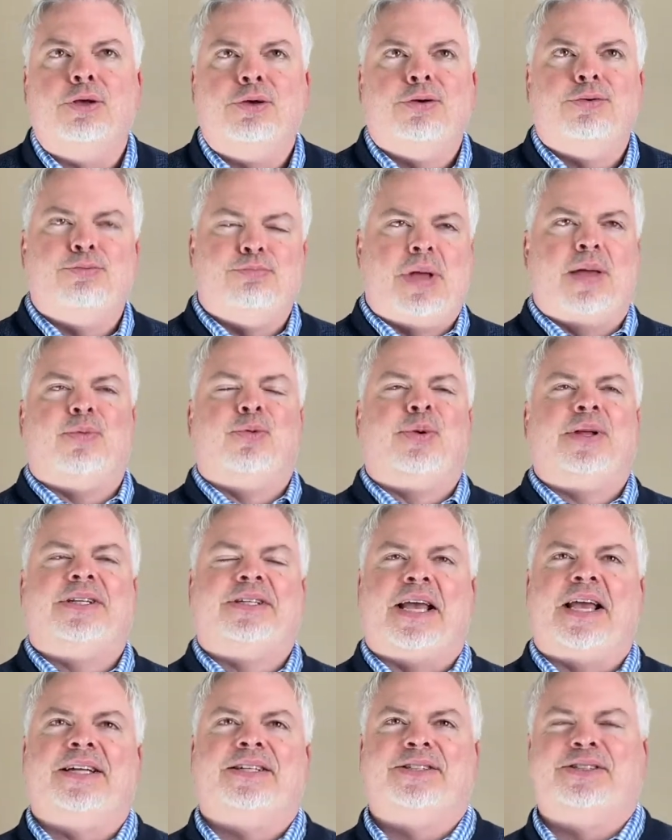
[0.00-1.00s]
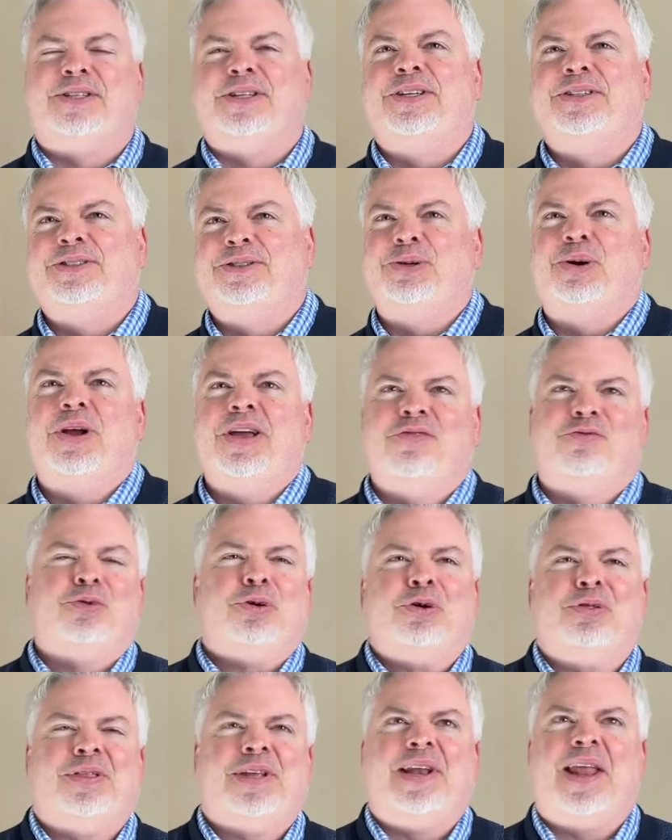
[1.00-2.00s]
maybe we'd say it's the story of
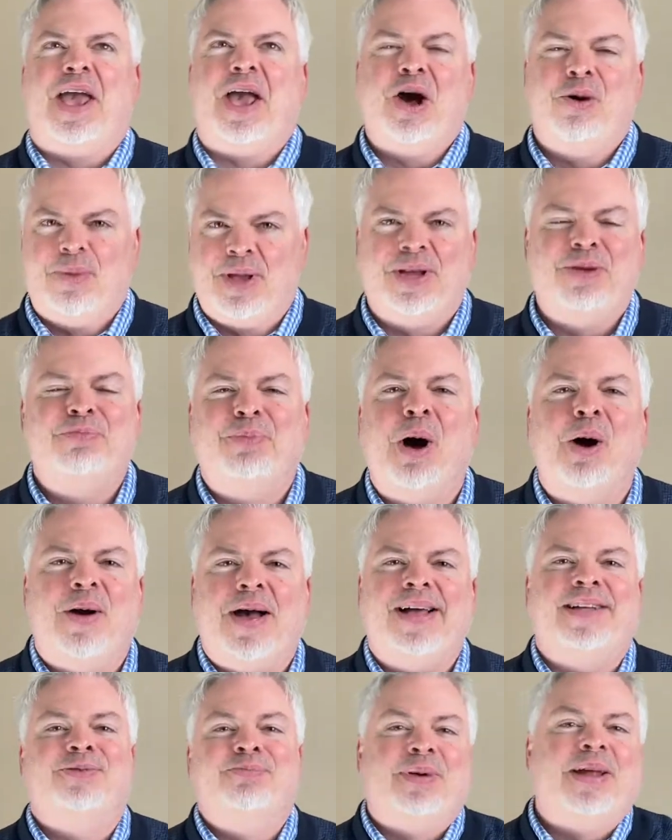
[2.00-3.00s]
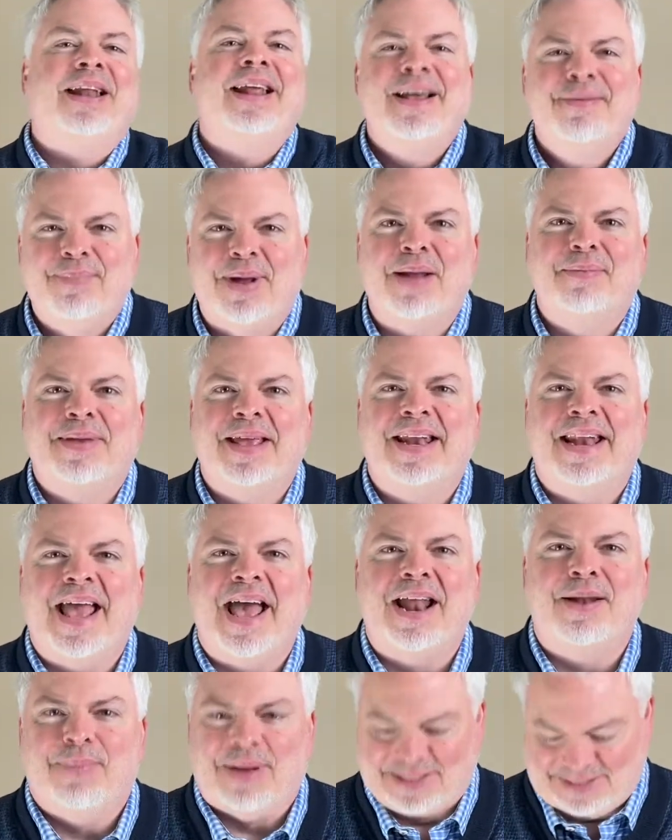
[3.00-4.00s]
Ruth and Naomi and Boaz, but I'm getting ahead of
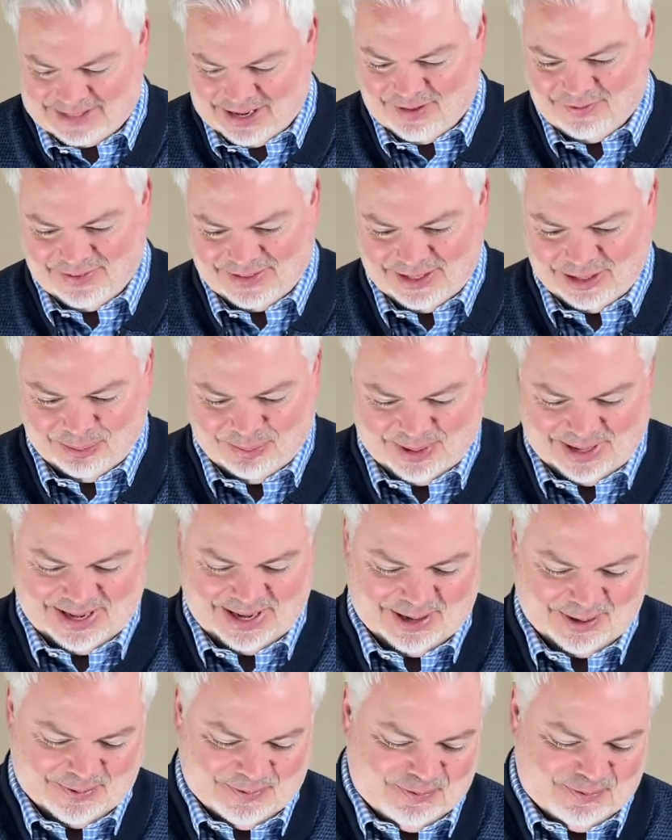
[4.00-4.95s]
myself a little bit here.